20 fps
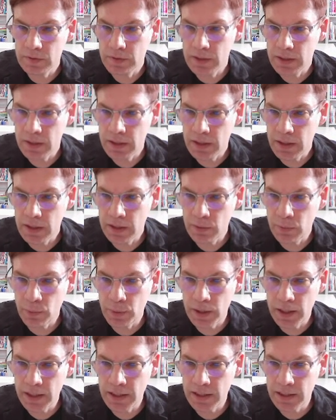And
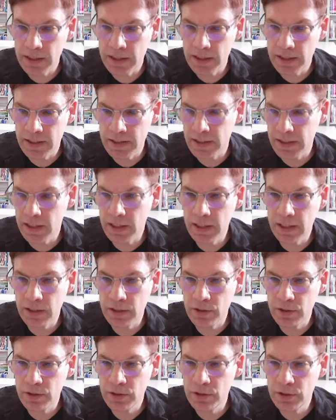what I did is I
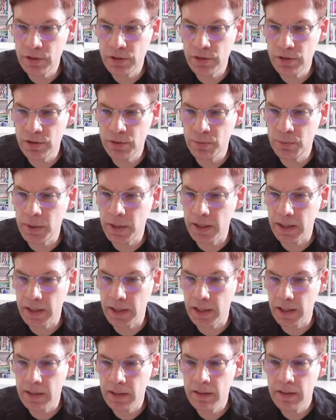clicked on the YouTube link
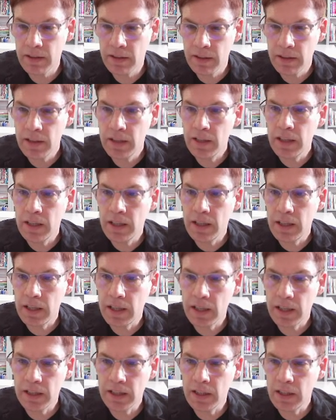here,
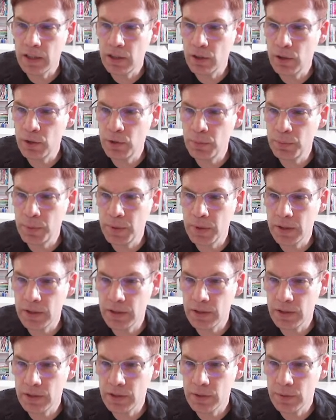and I opened